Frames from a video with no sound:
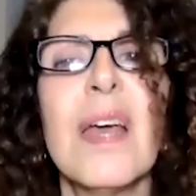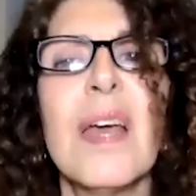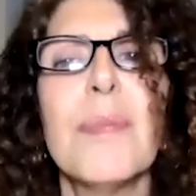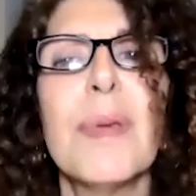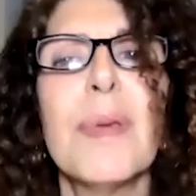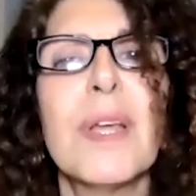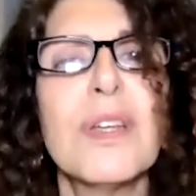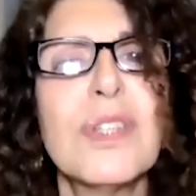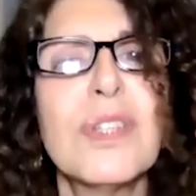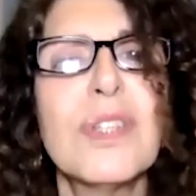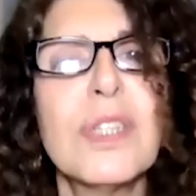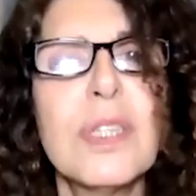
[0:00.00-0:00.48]

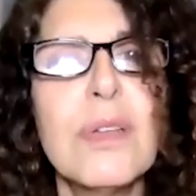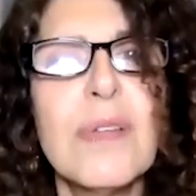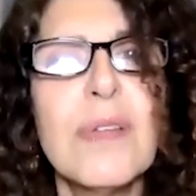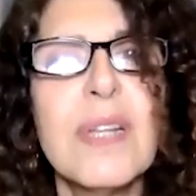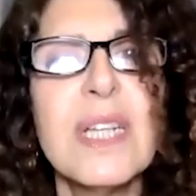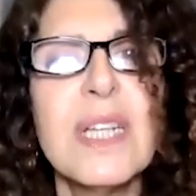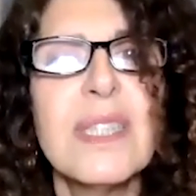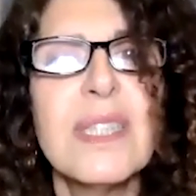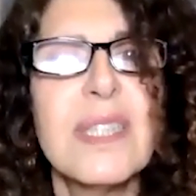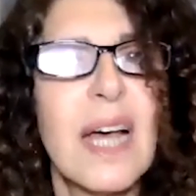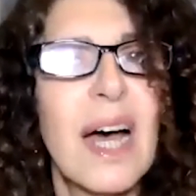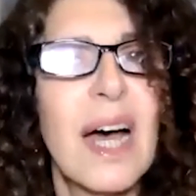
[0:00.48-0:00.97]
because
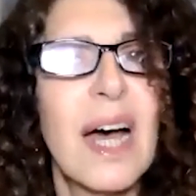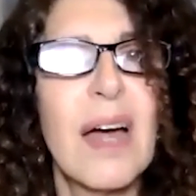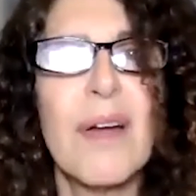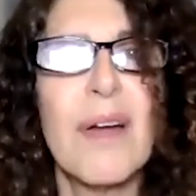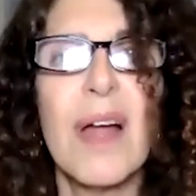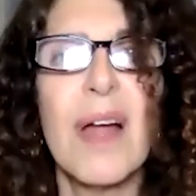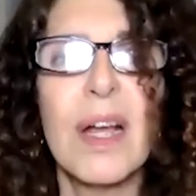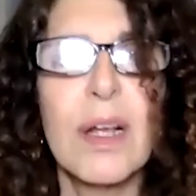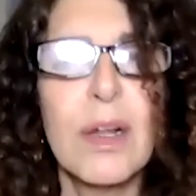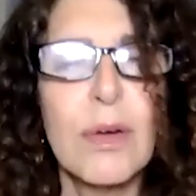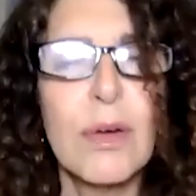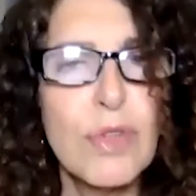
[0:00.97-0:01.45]
students
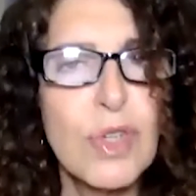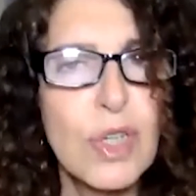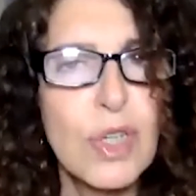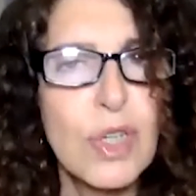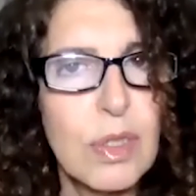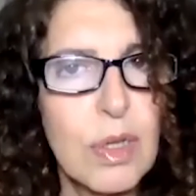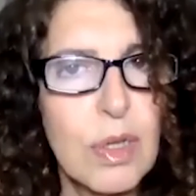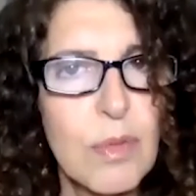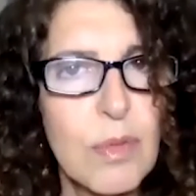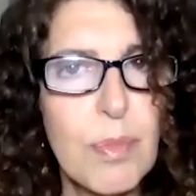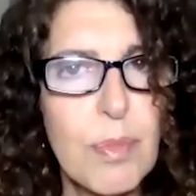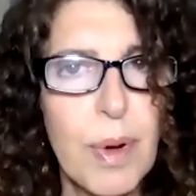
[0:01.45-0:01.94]
are a
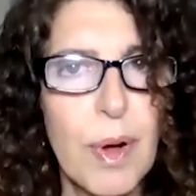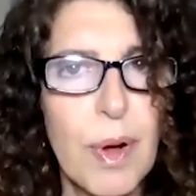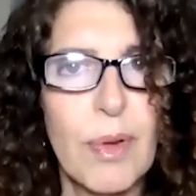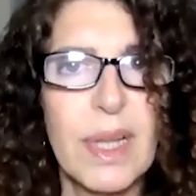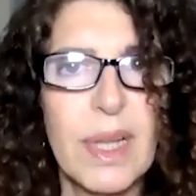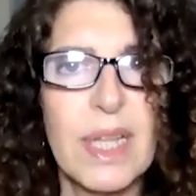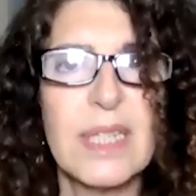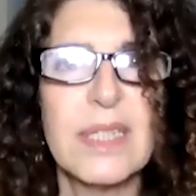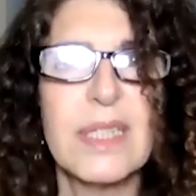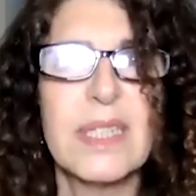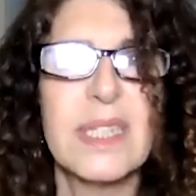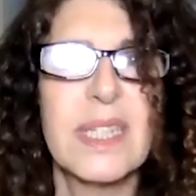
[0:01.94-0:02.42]
crucial
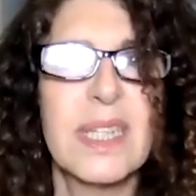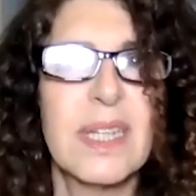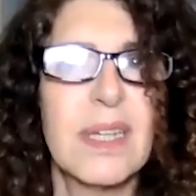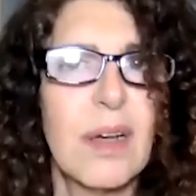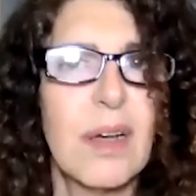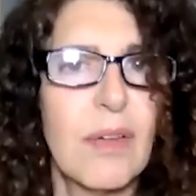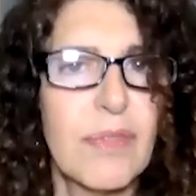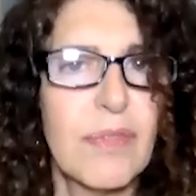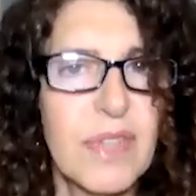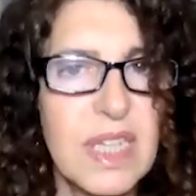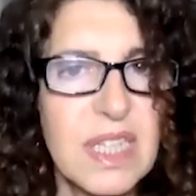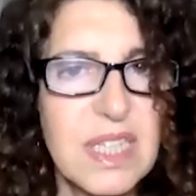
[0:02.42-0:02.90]
component
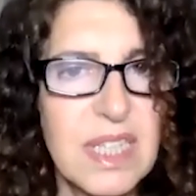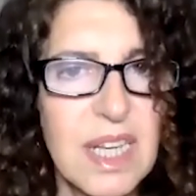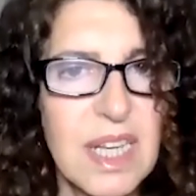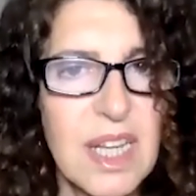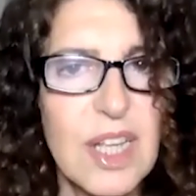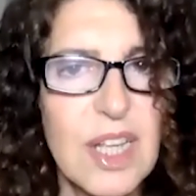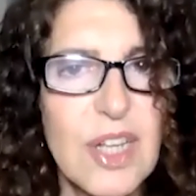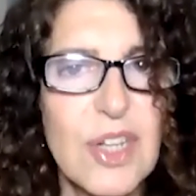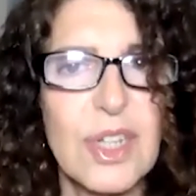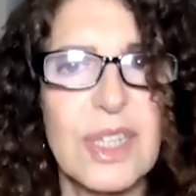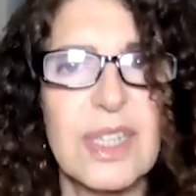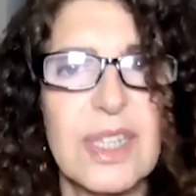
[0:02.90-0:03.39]
of this
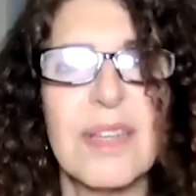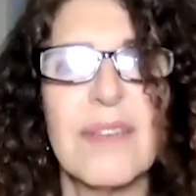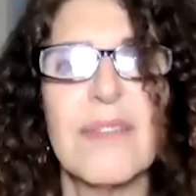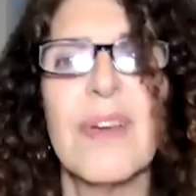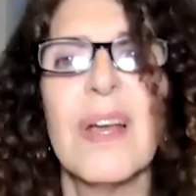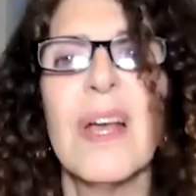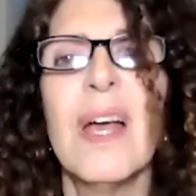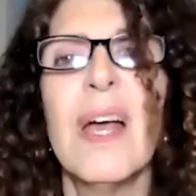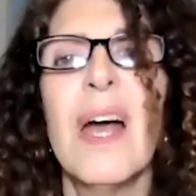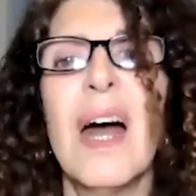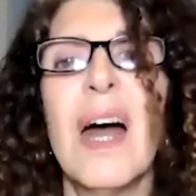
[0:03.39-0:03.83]
initiative.